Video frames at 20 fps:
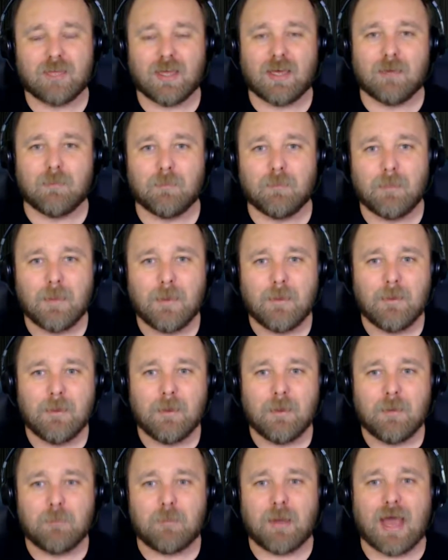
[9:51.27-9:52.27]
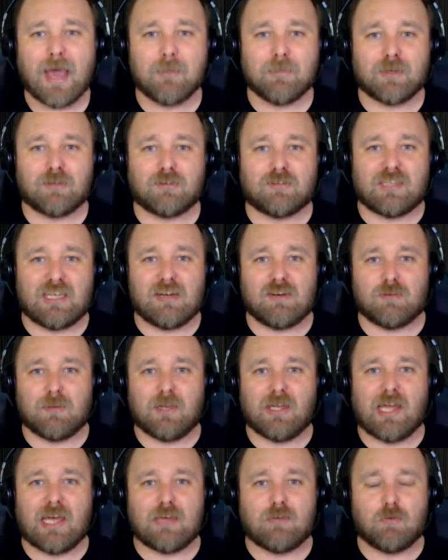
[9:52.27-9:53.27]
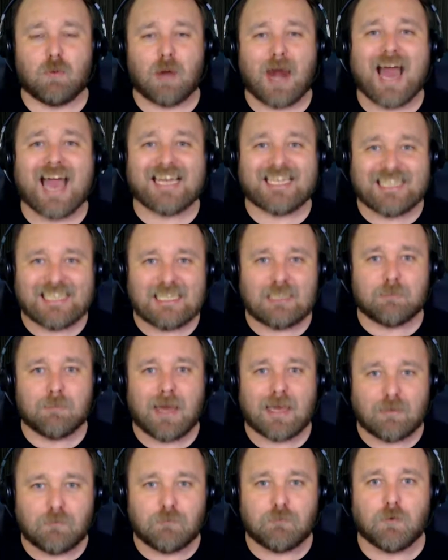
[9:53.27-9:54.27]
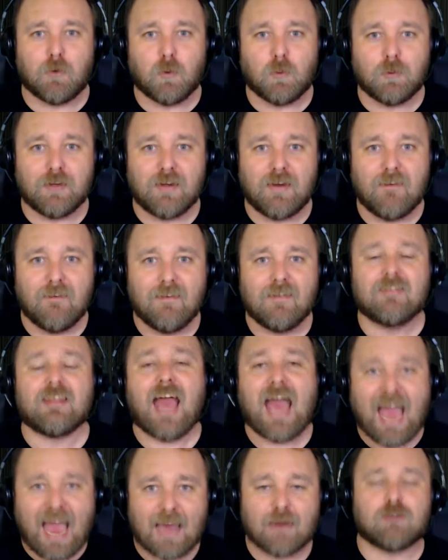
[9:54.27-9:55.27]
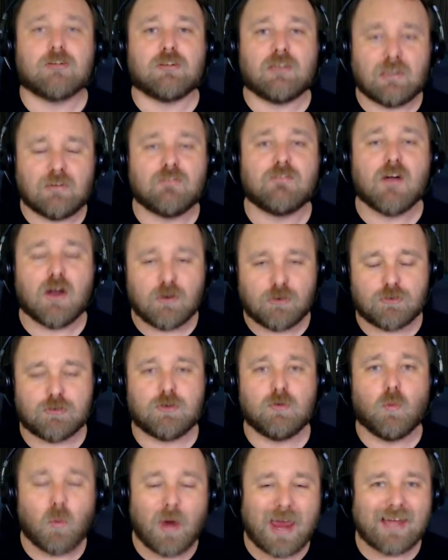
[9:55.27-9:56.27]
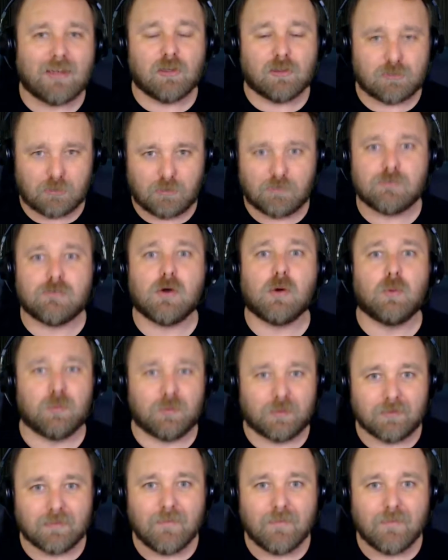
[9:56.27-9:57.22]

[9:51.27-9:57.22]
But I'm at a stage in my life where I need my phone to actually function well as a phone.